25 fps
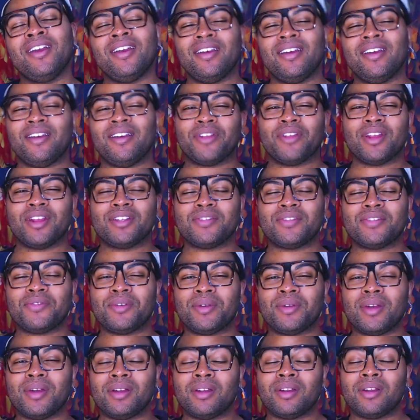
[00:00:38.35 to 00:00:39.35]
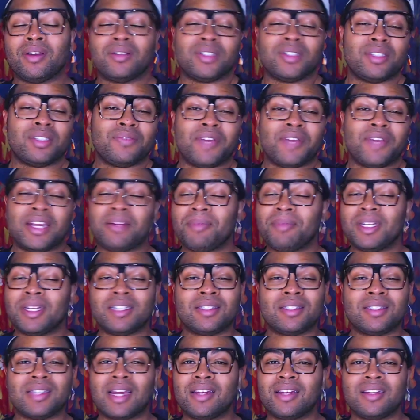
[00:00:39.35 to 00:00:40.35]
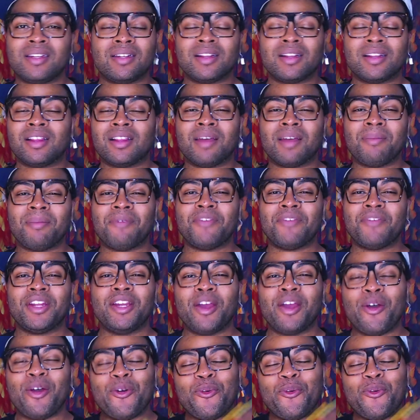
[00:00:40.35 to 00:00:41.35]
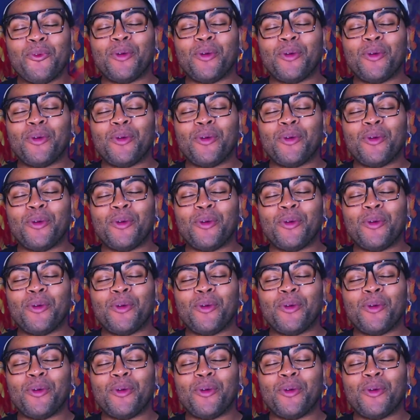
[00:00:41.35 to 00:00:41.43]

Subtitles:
And for those of you who don't know and just randomly decided to click on my video,